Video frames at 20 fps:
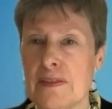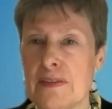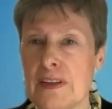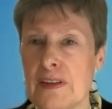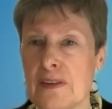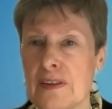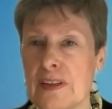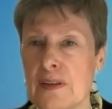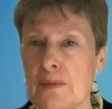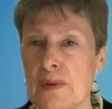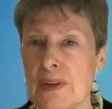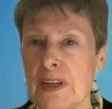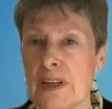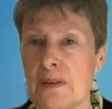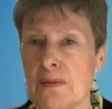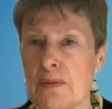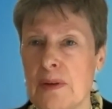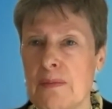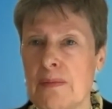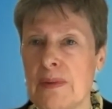they
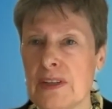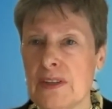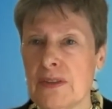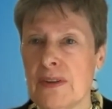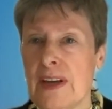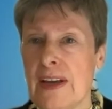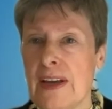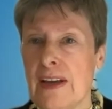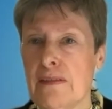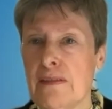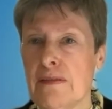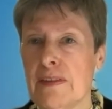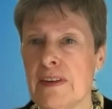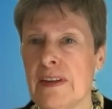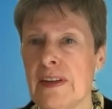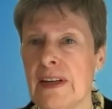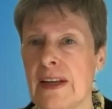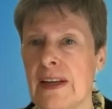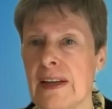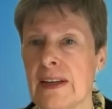wanted women to have
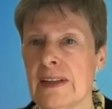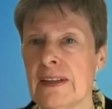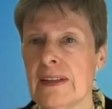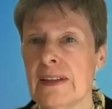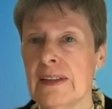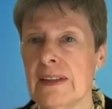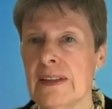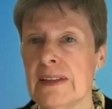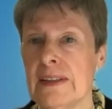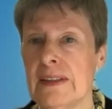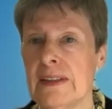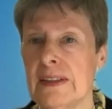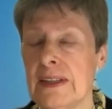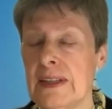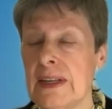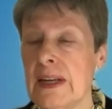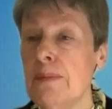an